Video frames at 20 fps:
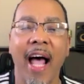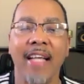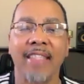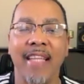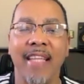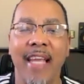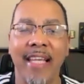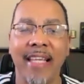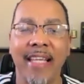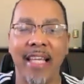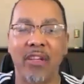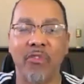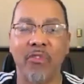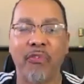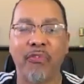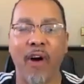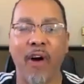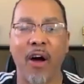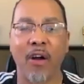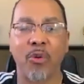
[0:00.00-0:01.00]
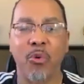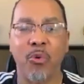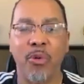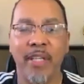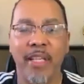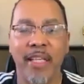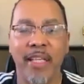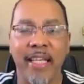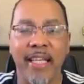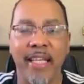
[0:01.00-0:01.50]
as they get
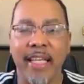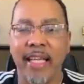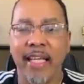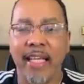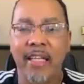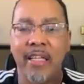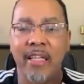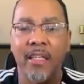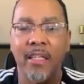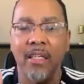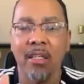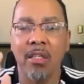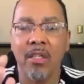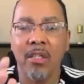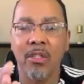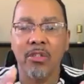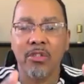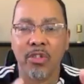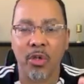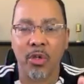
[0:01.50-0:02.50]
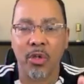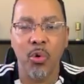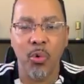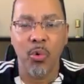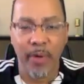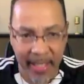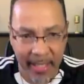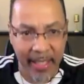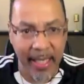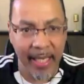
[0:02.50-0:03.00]
funneled in to
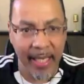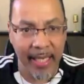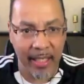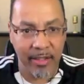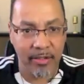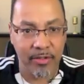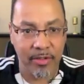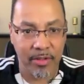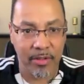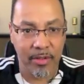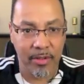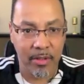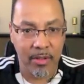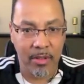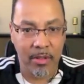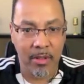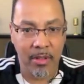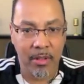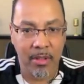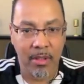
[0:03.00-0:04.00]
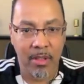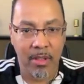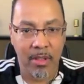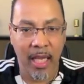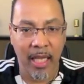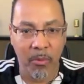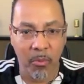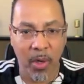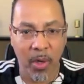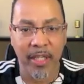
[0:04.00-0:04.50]
who he is
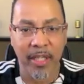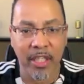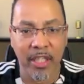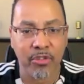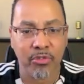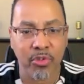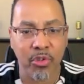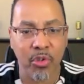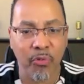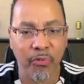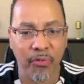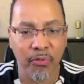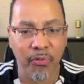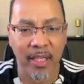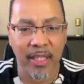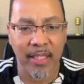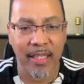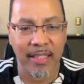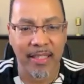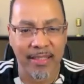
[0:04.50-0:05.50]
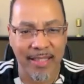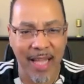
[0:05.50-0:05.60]
and what his truth really is.